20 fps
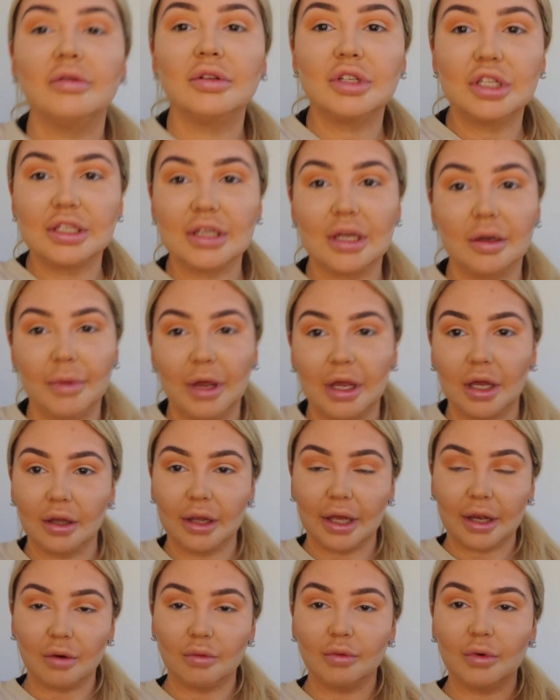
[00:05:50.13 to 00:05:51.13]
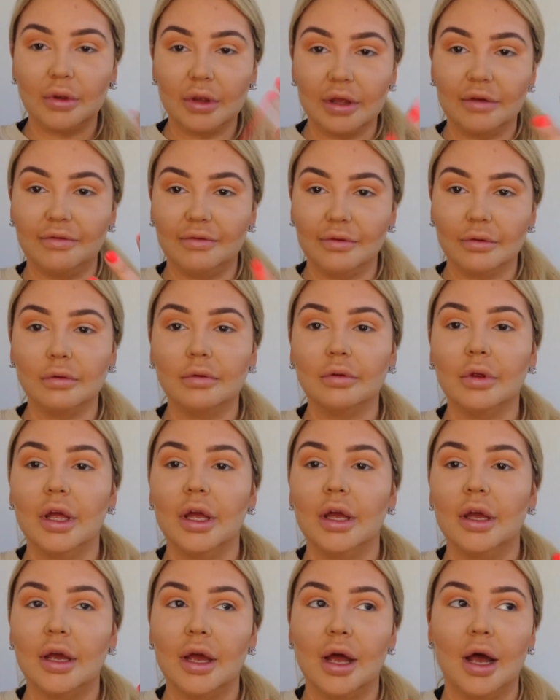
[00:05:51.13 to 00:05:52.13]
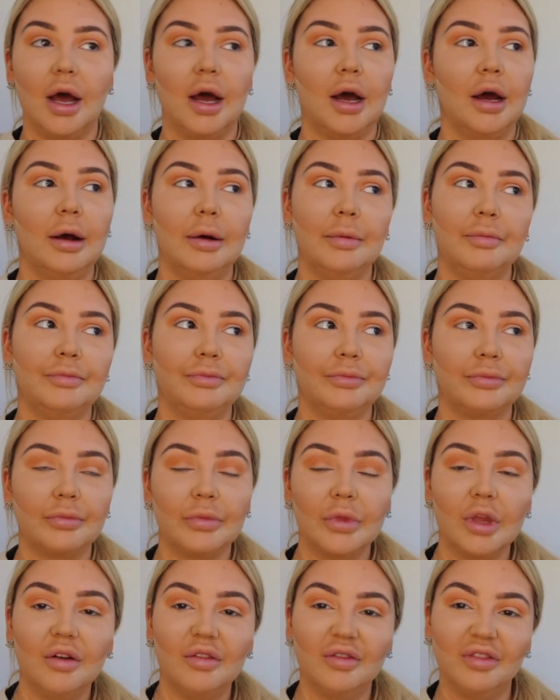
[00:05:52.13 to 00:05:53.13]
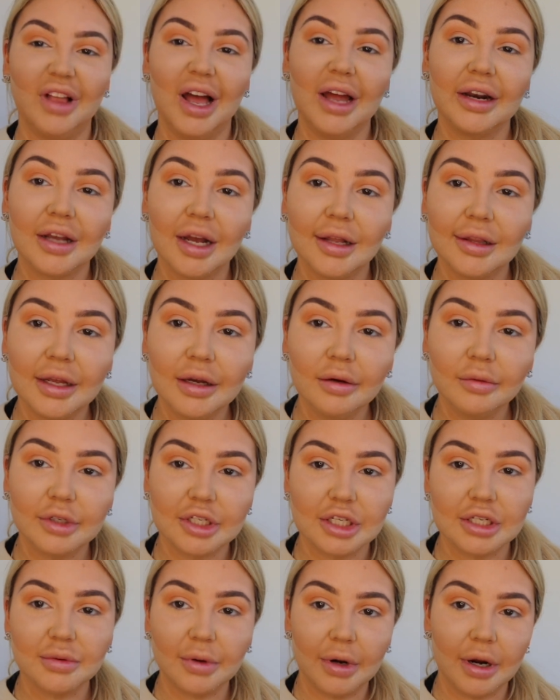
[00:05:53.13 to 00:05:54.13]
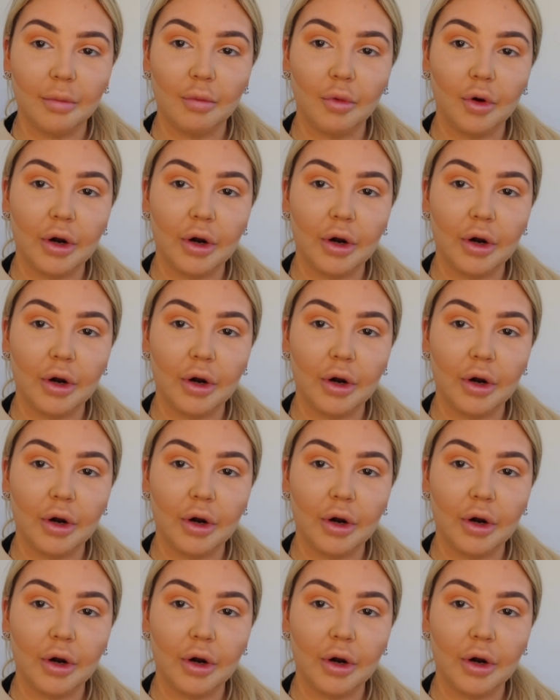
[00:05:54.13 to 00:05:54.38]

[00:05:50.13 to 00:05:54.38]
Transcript: It's just going to make it like a really full flat colour, which is what I'm